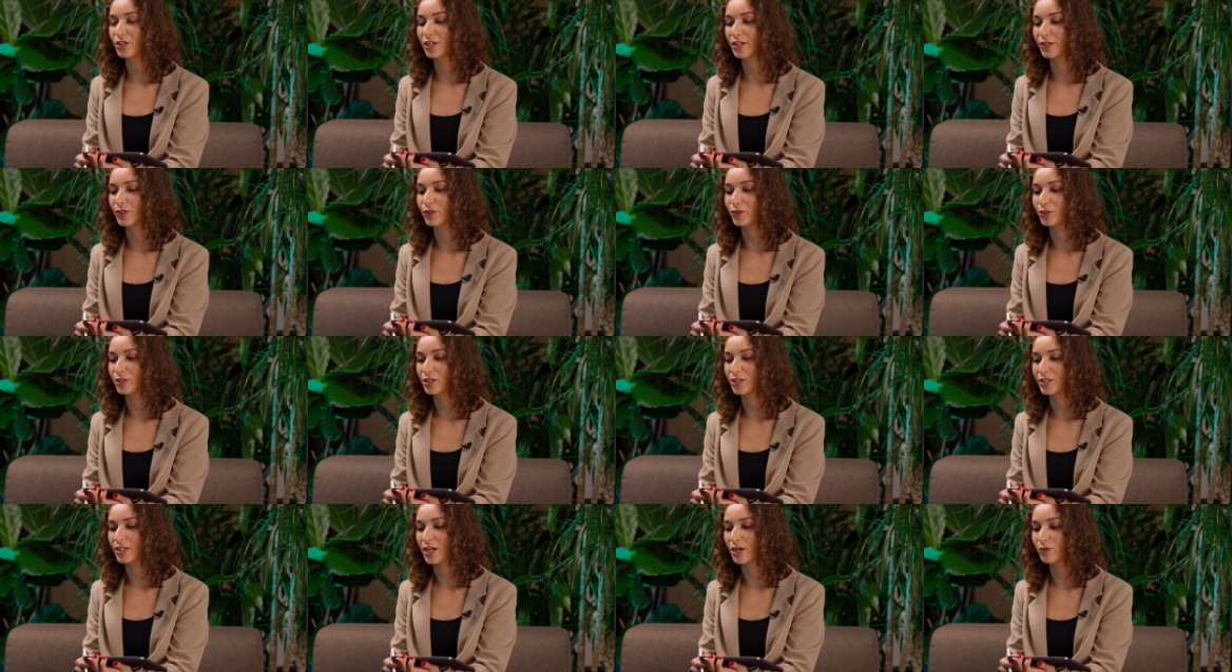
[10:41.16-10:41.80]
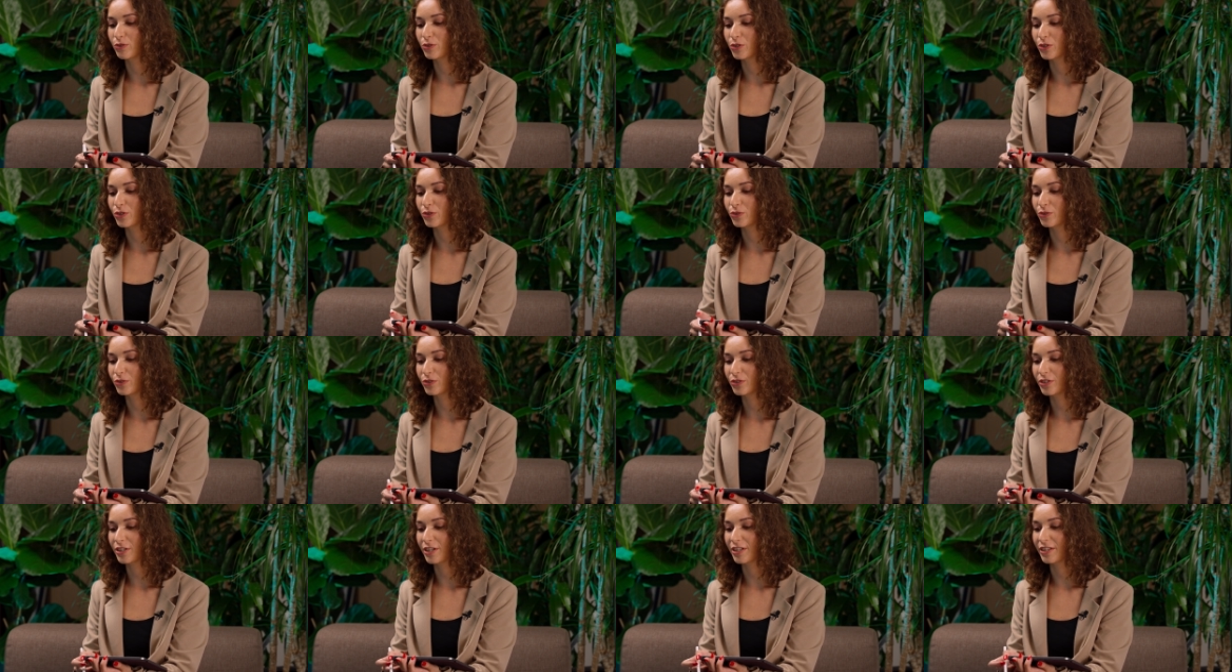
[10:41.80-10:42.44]
really curious how do
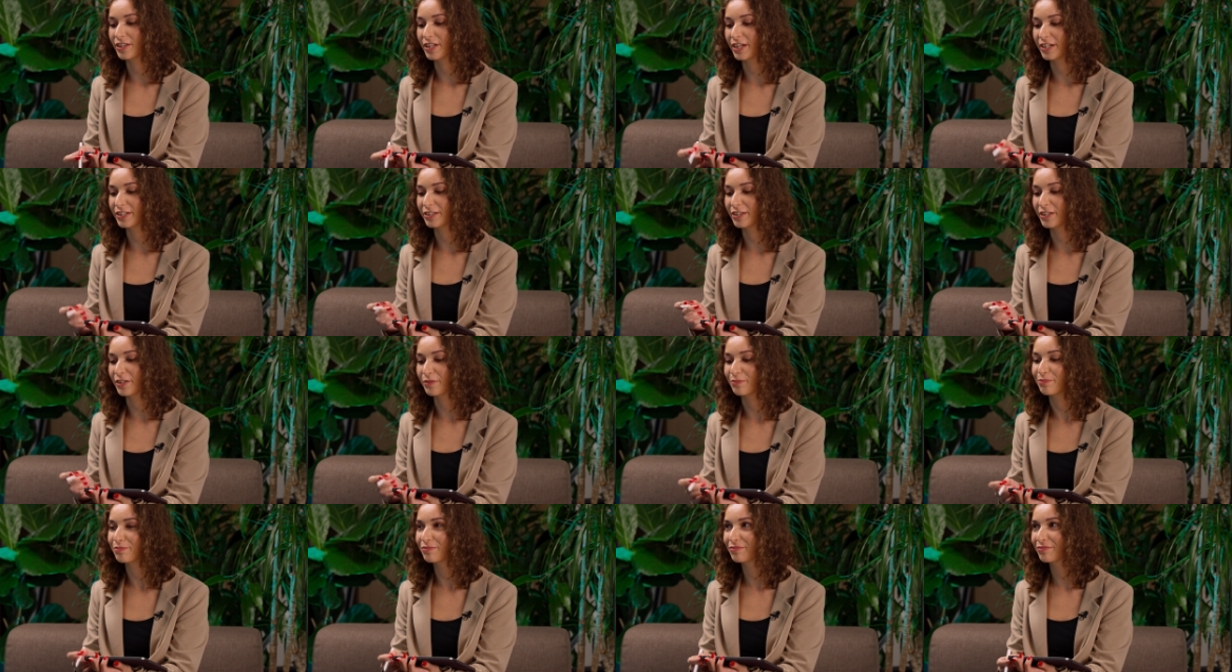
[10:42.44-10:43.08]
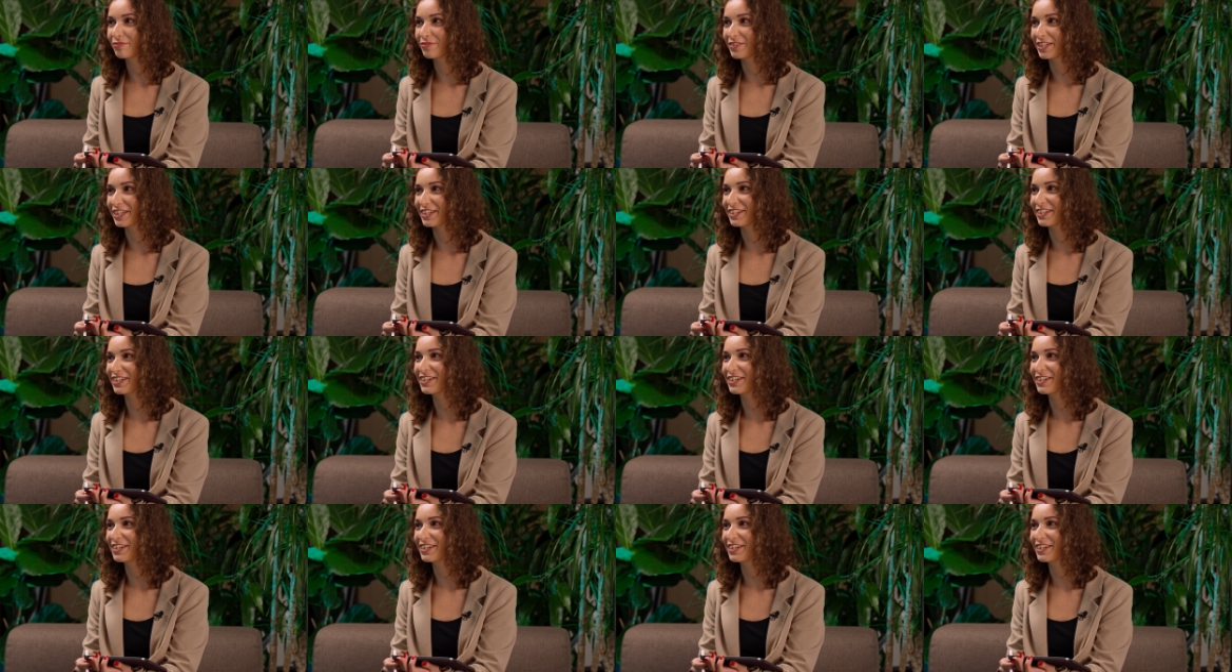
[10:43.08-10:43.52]
you collect them? Like